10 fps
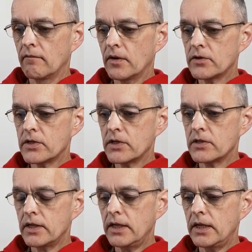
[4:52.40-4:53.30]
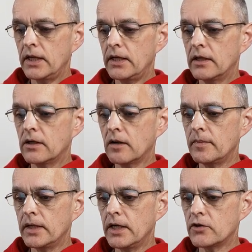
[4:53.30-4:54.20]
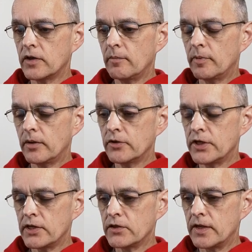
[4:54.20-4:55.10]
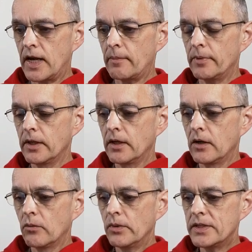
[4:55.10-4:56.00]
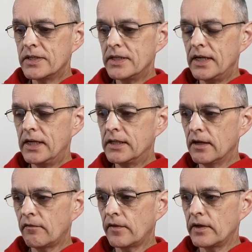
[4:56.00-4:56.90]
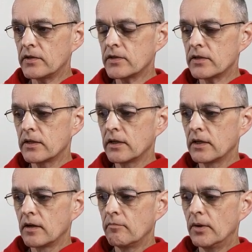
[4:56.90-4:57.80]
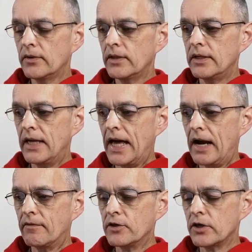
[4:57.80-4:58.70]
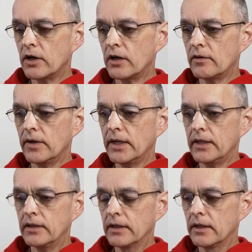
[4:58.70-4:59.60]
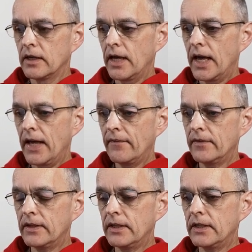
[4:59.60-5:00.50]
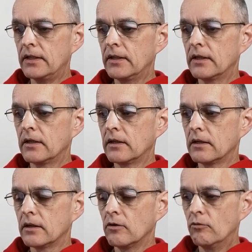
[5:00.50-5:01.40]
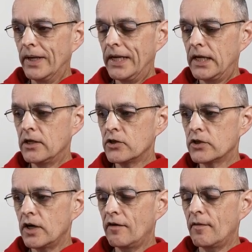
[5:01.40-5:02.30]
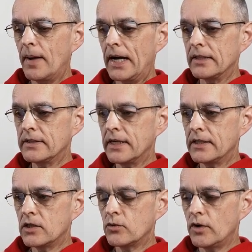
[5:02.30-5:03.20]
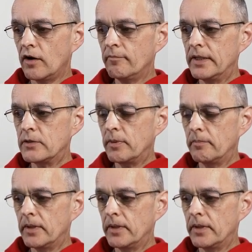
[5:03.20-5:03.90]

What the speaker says: versus a Garmin HRM Pro chest strap, we see a difference both in the average heart rate and the range of about 10 to 12 beats per